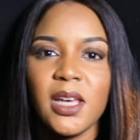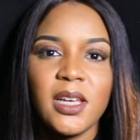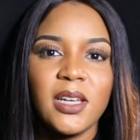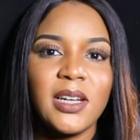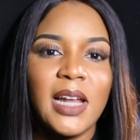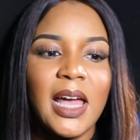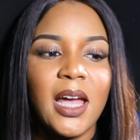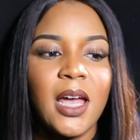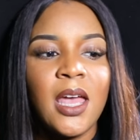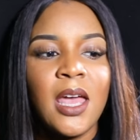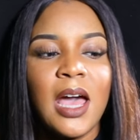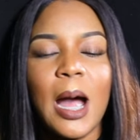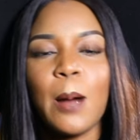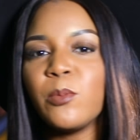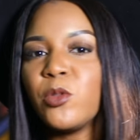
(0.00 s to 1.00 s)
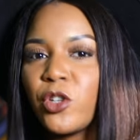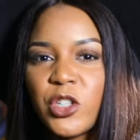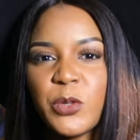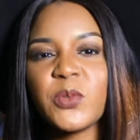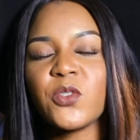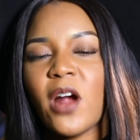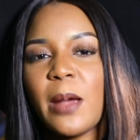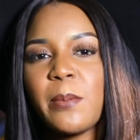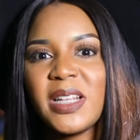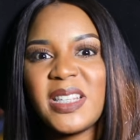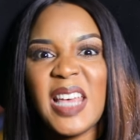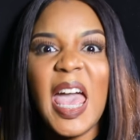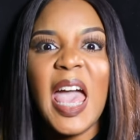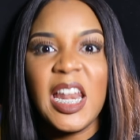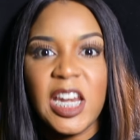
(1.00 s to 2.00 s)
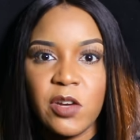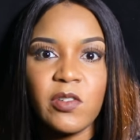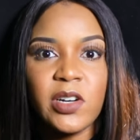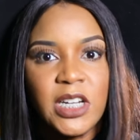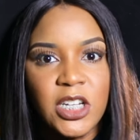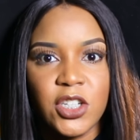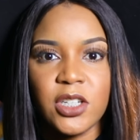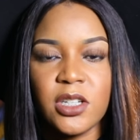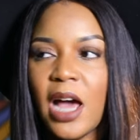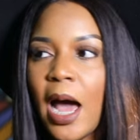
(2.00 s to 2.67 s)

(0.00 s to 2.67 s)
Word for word: like I'm not subscribing to any religion.